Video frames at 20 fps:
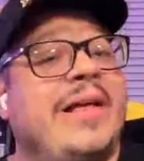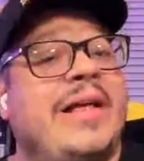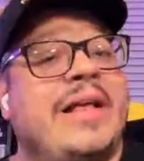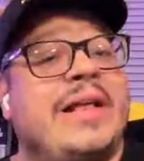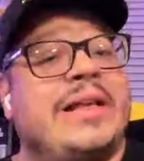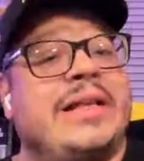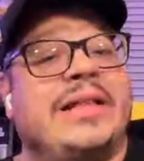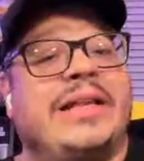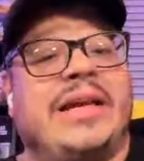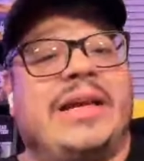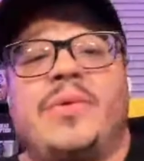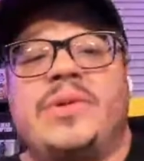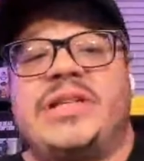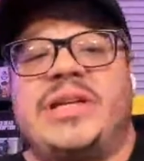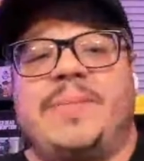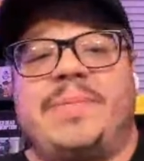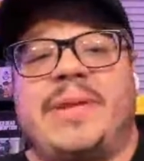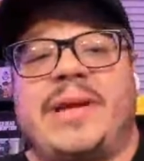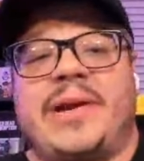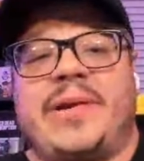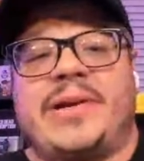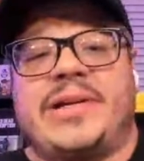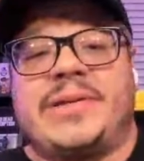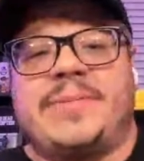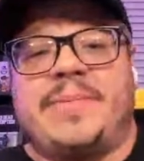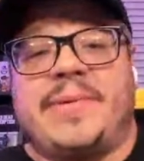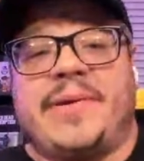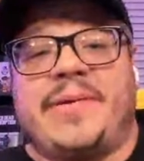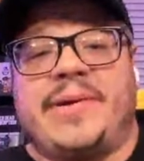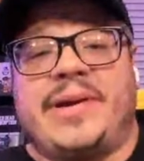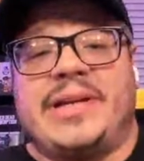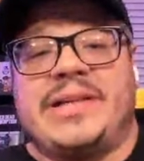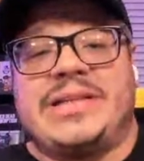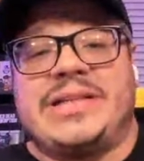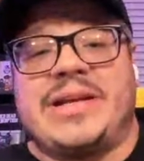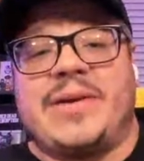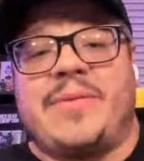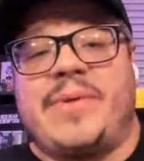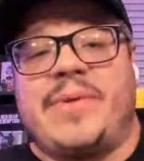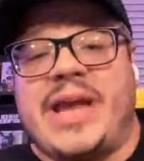The multiplayer
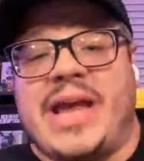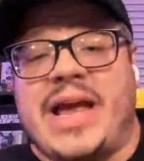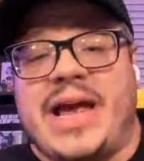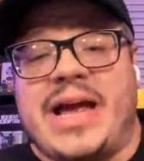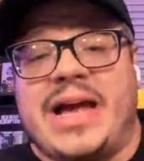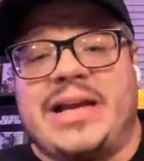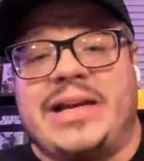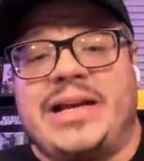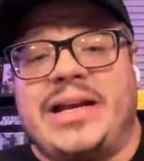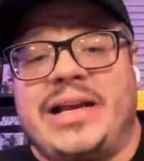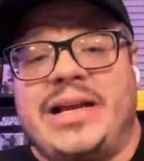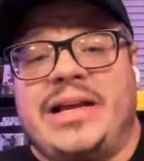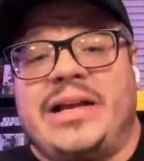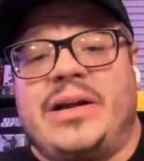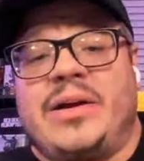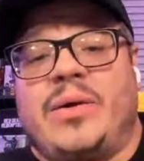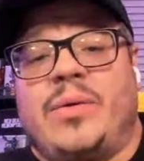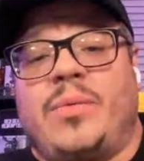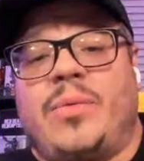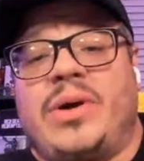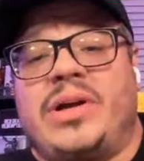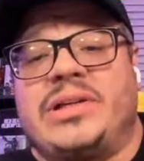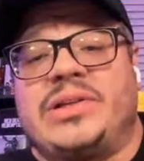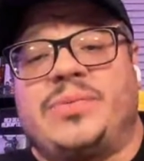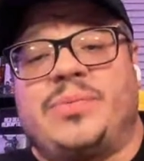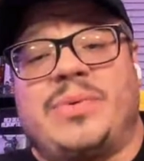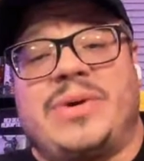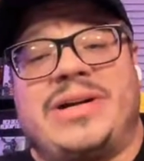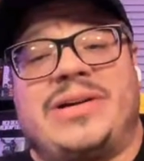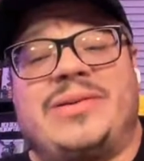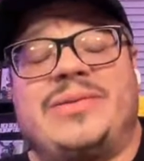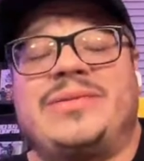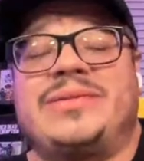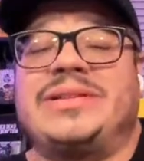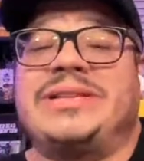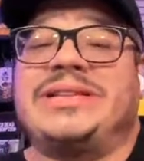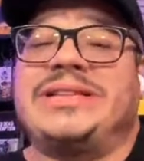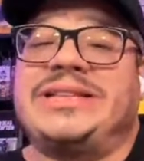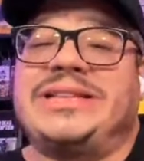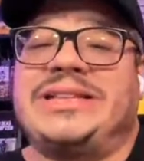experience that we had was,
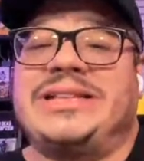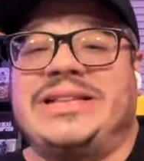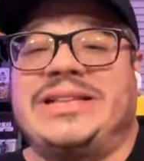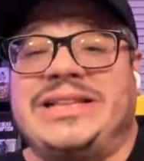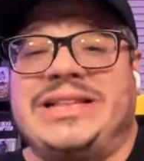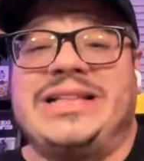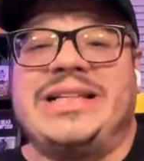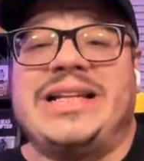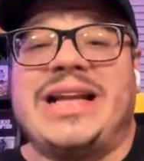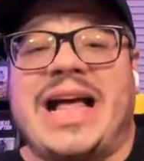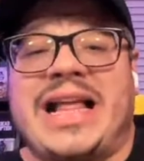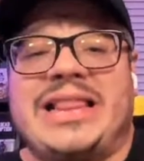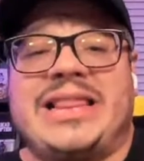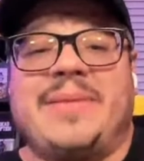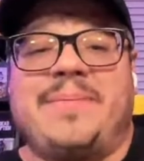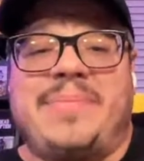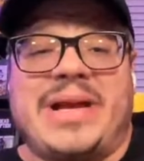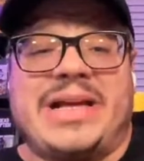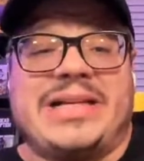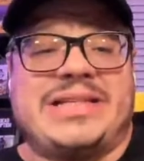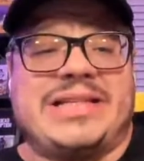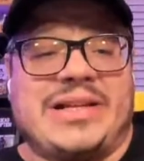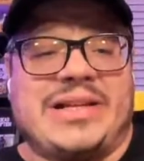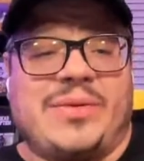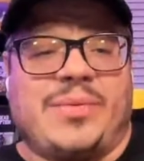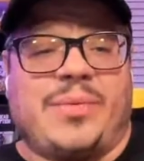not the best in